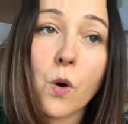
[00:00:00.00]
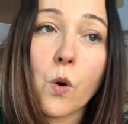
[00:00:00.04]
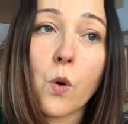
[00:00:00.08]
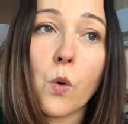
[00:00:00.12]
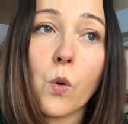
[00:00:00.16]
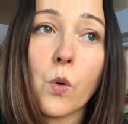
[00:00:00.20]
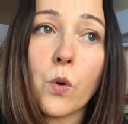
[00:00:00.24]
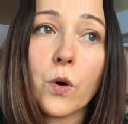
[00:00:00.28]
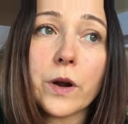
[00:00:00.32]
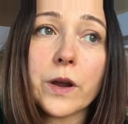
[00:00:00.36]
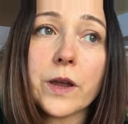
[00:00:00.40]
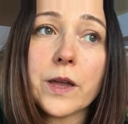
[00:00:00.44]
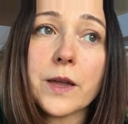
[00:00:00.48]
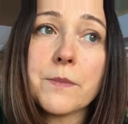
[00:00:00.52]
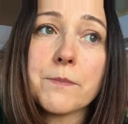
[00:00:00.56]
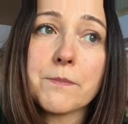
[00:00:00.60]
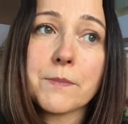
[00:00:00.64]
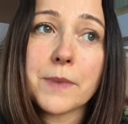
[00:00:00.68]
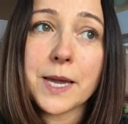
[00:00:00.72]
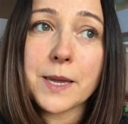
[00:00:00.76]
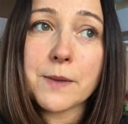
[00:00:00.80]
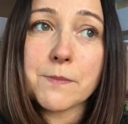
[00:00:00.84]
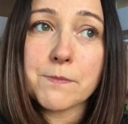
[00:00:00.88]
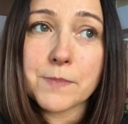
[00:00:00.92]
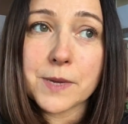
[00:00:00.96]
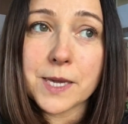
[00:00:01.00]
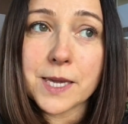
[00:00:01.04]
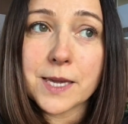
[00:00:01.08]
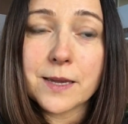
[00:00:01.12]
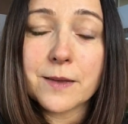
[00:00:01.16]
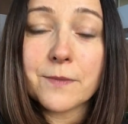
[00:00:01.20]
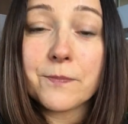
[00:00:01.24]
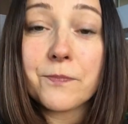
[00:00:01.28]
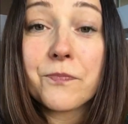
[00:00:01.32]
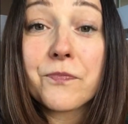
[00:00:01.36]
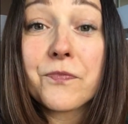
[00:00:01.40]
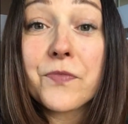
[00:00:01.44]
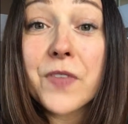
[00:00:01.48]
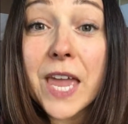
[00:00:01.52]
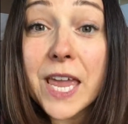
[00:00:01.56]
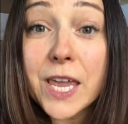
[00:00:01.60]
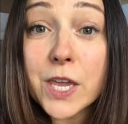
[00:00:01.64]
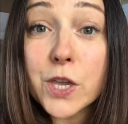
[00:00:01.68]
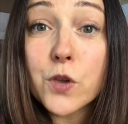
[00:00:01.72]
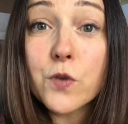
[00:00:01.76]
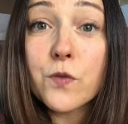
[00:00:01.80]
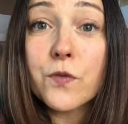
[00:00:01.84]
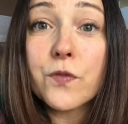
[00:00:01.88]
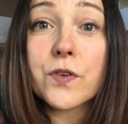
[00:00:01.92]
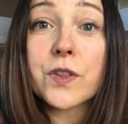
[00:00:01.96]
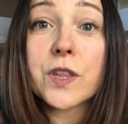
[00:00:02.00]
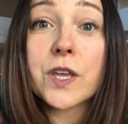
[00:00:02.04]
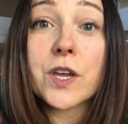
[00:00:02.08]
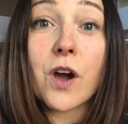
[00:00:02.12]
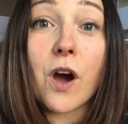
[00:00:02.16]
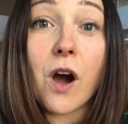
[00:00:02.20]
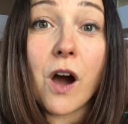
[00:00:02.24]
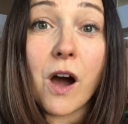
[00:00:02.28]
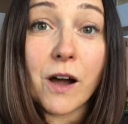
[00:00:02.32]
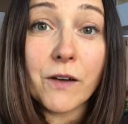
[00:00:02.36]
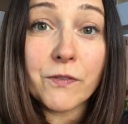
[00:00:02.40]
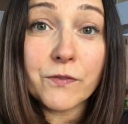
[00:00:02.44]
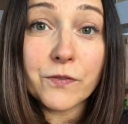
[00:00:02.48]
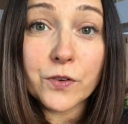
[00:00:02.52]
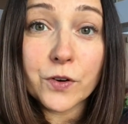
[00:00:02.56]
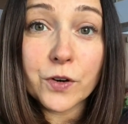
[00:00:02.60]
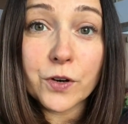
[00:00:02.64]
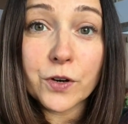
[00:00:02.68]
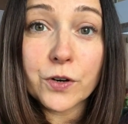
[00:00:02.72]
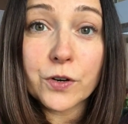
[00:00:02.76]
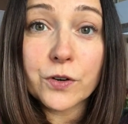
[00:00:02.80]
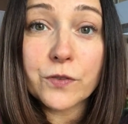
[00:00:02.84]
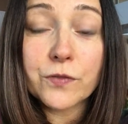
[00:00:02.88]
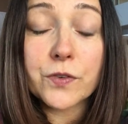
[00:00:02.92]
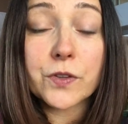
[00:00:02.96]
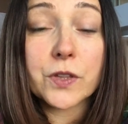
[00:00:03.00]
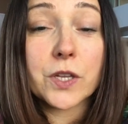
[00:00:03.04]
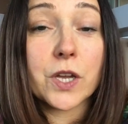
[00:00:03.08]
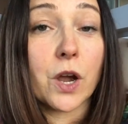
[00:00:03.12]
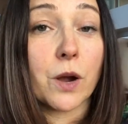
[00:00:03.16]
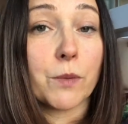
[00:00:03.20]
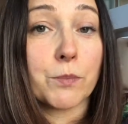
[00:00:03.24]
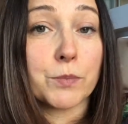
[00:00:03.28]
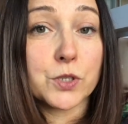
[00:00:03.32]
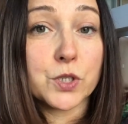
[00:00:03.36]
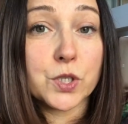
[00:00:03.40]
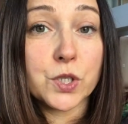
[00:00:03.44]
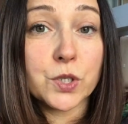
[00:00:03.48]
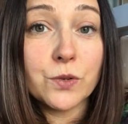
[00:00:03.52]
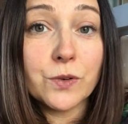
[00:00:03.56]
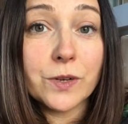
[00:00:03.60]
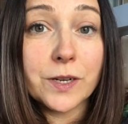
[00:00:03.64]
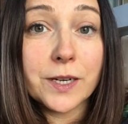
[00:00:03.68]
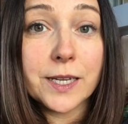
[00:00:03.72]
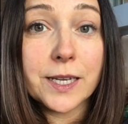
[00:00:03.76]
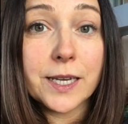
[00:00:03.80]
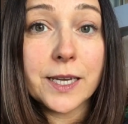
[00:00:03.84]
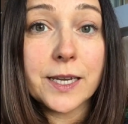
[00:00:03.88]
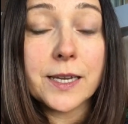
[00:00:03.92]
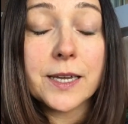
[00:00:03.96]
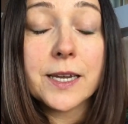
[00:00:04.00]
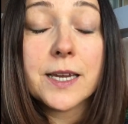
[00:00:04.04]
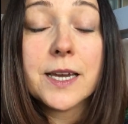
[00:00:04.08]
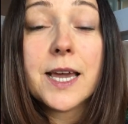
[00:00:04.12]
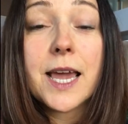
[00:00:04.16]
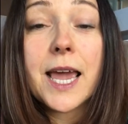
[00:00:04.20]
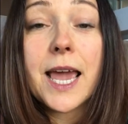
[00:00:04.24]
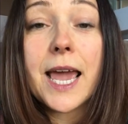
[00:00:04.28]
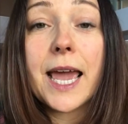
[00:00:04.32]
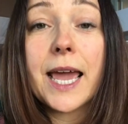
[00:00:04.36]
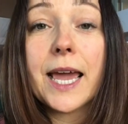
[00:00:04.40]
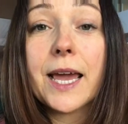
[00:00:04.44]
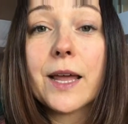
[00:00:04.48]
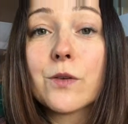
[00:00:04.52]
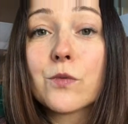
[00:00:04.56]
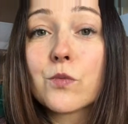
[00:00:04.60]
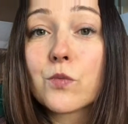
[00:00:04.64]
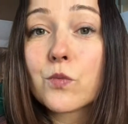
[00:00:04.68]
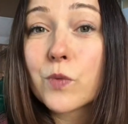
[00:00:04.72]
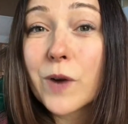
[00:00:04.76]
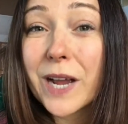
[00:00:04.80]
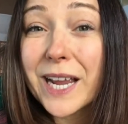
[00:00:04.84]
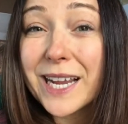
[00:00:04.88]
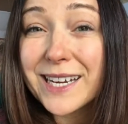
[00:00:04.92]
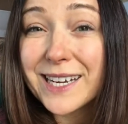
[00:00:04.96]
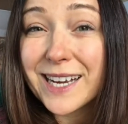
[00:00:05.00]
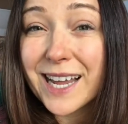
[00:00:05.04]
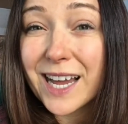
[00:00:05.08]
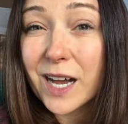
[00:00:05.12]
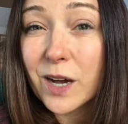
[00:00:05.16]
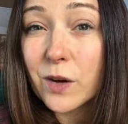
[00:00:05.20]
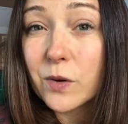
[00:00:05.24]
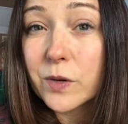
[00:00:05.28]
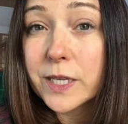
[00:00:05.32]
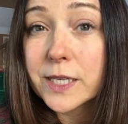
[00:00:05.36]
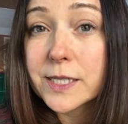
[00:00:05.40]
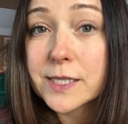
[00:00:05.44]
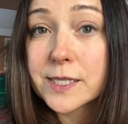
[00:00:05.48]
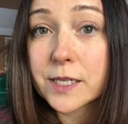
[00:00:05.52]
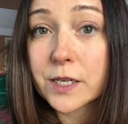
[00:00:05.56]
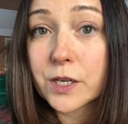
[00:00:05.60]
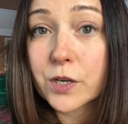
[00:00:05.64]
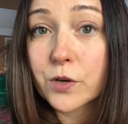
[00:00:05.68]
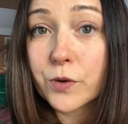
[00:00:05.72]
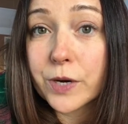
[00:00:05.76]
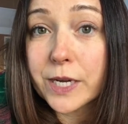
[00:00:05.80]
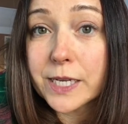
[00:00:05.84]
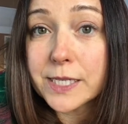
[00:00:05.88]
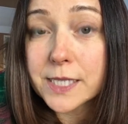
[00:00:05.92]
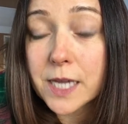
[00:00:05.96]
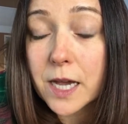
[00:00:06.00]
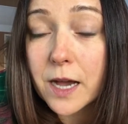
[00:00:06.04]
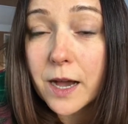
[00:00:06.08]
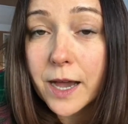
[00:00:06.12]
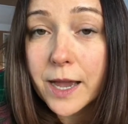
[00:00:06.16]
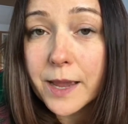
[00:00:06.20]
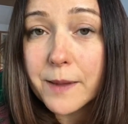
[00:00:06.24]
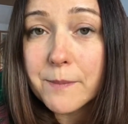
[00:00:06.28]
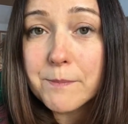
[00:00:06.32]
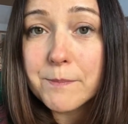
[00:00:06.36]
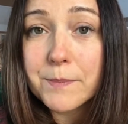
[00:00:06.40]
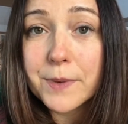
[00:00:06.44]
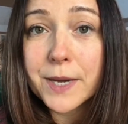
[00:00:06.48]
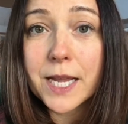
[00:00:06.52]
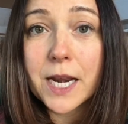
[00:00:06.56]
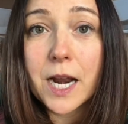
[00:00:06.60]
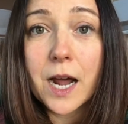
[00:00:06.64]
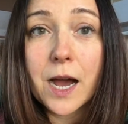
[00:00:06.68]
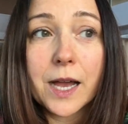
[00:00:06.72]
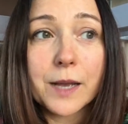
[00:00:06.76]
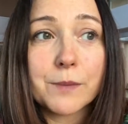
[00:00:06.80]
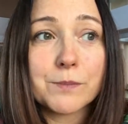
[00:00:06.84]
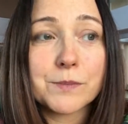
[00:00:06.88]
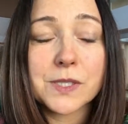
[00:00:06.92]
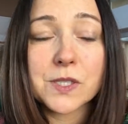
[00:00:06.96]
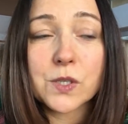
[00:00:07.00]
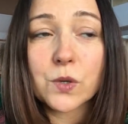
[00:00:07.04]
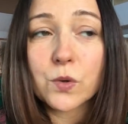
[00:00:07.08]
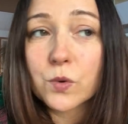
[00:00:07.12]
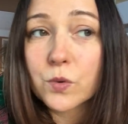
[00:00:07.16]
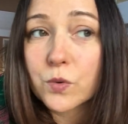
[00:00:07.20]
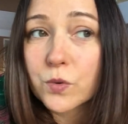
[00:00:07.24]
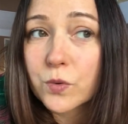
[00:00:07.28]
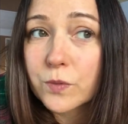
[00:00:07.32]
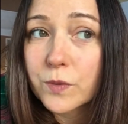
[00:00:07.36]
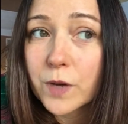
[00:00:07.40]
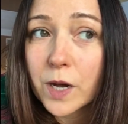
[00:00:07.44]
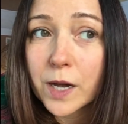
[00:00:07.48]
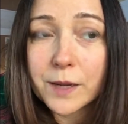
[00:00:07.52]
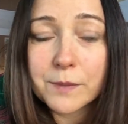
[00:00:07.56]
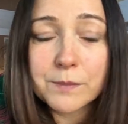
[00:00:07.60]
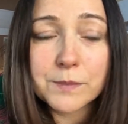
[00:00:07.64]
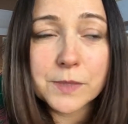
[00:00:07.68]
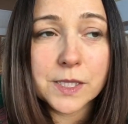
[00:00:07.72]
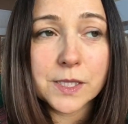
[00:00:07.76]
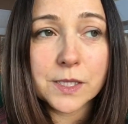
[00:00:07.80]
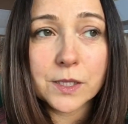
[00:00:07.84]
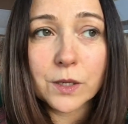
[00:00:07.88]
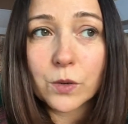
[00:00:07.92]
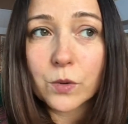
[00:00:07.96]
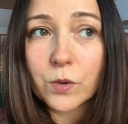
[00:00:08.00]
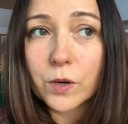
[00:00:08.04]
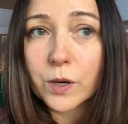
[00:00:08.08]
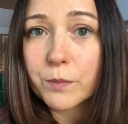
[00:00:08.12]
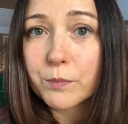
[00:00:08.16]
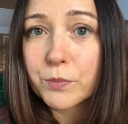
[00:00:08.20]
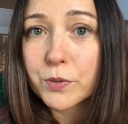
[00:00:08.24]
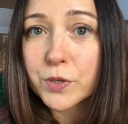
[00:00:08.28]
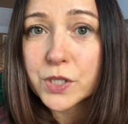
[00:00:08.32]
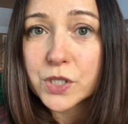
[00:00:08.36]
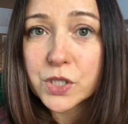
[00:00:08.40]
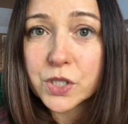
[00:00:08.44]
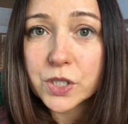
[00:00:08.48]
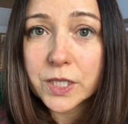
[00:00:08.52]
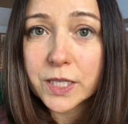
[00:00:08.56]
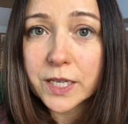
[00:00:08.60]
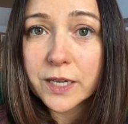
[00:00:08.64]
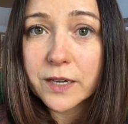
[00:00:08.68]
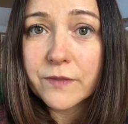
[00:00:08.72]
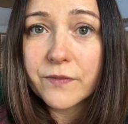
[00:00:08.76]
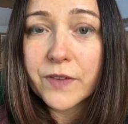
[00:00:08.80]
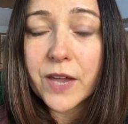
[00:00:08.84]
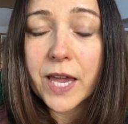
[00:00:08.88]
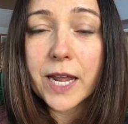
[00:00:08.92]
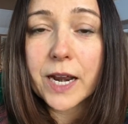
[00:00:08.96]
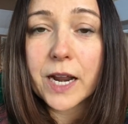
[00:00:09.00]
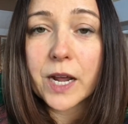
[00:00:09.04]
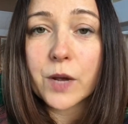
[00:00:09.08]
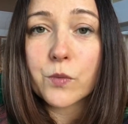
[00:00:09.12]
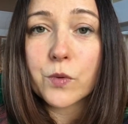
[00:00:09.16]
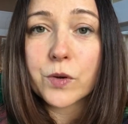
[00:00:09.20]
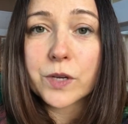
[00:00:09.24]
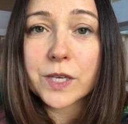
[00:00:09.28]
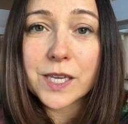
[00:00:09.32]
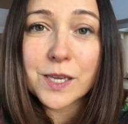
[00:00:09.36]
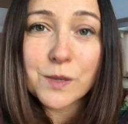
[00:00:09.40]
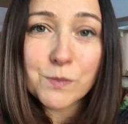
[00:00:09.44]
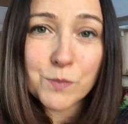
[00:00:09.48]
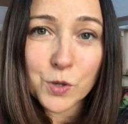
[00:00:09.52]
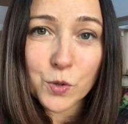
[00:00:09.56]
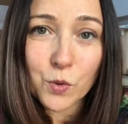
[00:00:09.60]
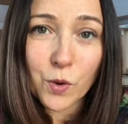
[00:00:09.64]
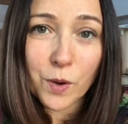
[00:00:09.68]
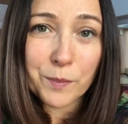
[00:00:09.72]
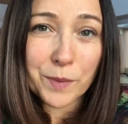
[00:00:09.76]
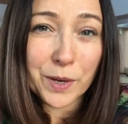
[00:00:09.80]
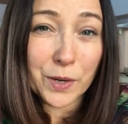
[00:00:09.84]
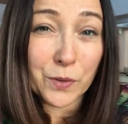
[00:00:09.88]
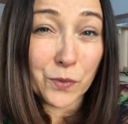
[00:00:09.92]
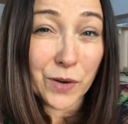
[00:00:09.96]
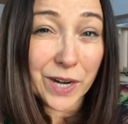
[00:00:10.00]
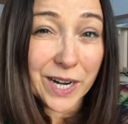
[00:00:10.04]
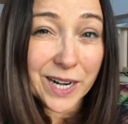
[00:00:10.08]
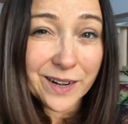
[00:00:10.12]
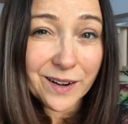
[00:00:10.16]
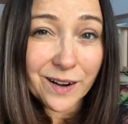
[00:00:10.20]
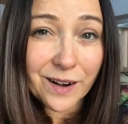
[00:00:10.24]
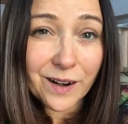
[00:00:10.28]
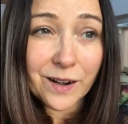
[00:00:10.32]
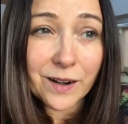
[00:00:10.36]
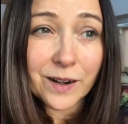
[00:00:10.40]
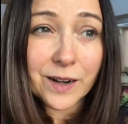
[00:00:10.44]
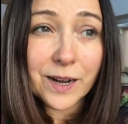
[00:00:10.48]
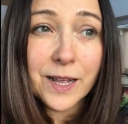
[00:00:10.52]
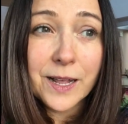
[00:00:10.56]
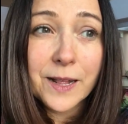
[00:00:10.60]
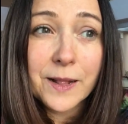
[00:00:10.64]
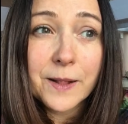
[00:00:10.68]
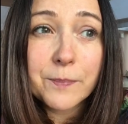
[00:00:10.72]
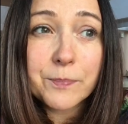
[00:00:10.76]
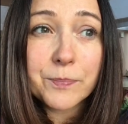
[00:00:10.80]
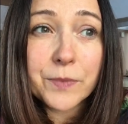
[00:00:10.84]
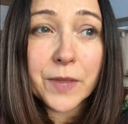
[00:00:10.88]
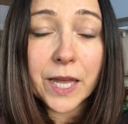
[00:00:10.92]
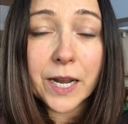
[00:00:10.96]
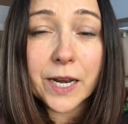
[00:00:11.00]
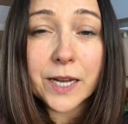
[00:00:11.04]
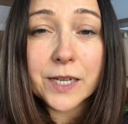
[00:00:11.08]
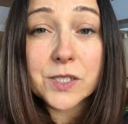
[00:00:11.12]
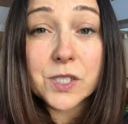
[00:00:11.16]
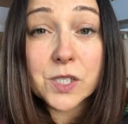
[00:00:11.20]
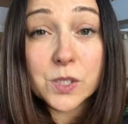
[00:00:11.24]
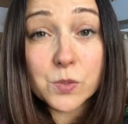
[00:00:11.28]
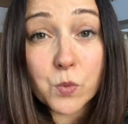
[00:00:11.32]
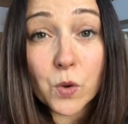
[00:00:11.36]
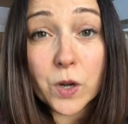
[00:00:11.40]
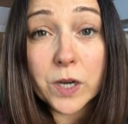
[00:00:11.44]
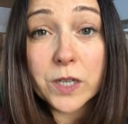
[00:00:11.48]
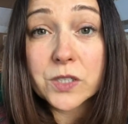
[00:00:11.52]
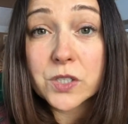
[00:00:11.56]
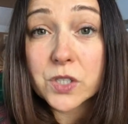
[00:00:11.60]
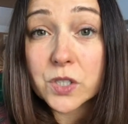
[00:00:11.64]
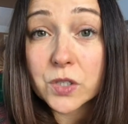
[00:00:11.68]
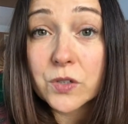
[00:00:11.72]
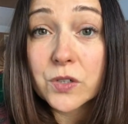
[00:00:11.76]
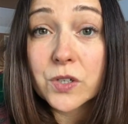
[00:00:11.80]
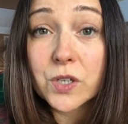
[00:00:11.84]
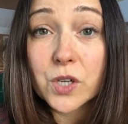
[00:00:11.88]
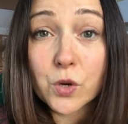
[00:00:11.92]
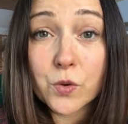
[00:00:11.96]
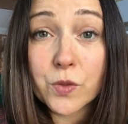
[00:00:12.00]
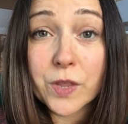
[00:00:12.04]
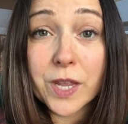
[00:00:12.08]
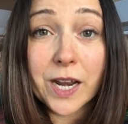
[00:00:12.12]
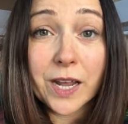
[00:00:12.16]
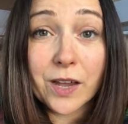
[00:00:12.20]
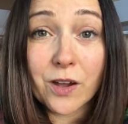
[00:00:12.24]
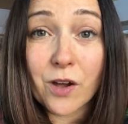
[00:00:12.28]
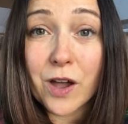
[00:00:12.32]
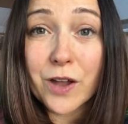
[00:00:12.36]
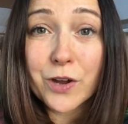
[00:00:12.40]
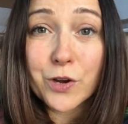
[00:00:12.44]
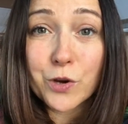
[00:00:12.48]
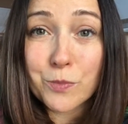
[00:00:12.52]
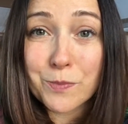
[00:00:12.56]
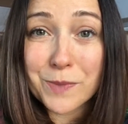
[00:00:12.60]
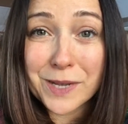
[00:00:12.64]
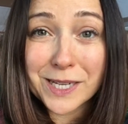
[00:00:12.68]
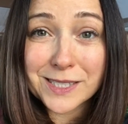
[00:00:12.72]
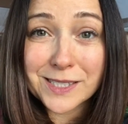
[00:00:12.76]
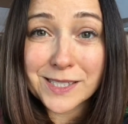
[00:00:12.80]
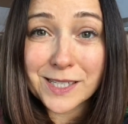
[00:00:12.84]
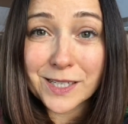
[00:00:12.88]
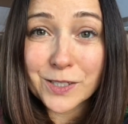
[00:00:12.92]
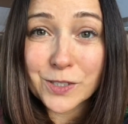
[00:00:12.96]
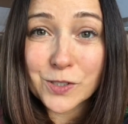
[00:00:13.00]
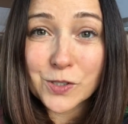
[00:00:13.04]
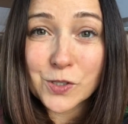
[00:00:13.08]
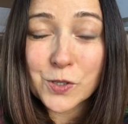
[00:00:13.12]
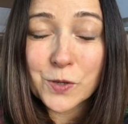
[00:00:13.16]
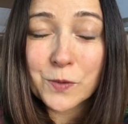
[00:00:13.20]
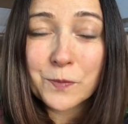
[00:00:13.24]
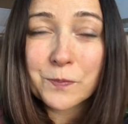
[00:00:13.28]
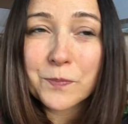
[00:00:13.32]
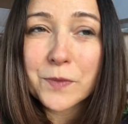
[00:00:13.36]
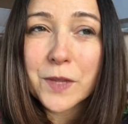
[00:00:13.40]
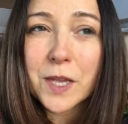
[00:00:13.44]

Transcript: Or it might be, thank you for the offer, for the opportunity, and right now isn't a great time, but I'm so appreciative, and I will keep you on my radar, and I just wanted you to know that I got your message.